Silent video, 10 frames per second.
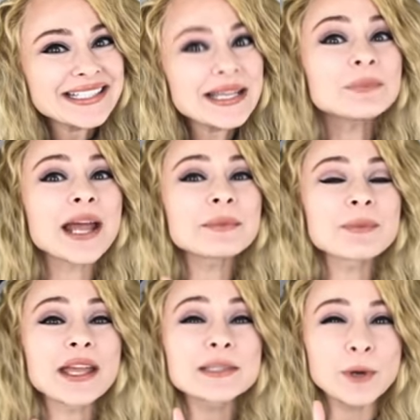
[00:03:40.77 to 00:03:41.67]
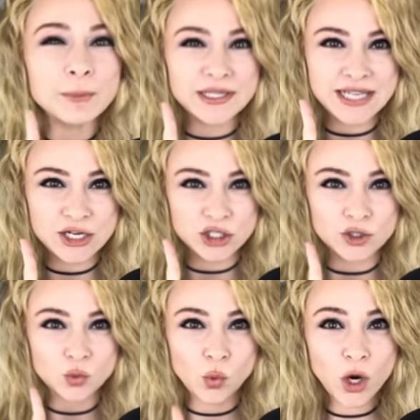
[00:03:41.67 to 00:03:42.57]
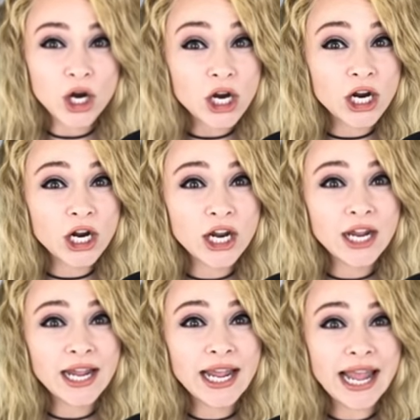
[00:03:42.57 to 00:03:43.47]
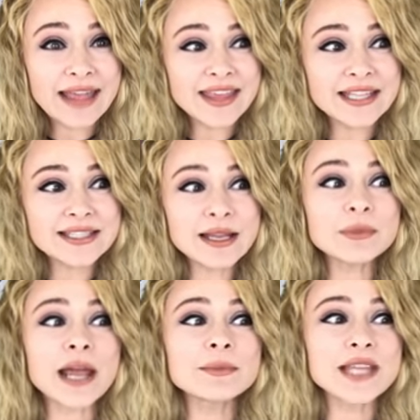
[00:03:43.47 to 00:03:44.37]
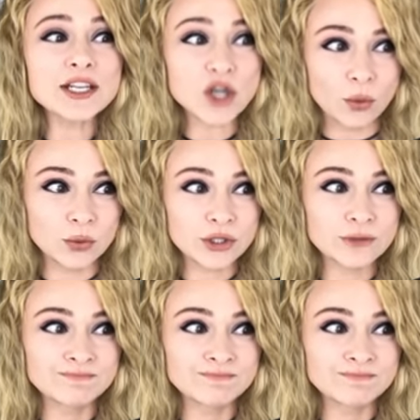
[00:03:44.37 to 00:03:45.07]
sometimes my experimentations work, and then sometimes they don't.